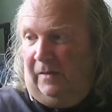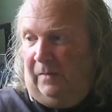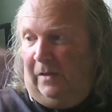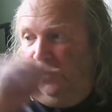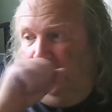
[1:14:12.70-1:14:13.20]

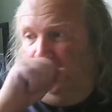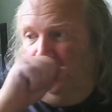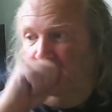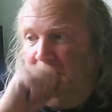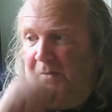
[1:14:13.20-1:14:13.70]

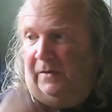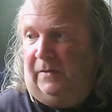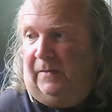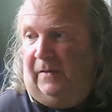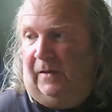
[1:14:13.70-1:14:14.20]
um,
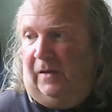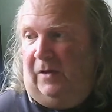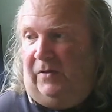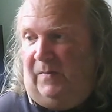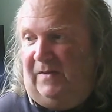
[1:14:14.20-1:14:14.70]

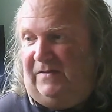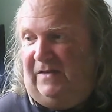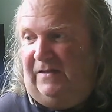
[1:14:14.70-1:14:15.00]
but Dominic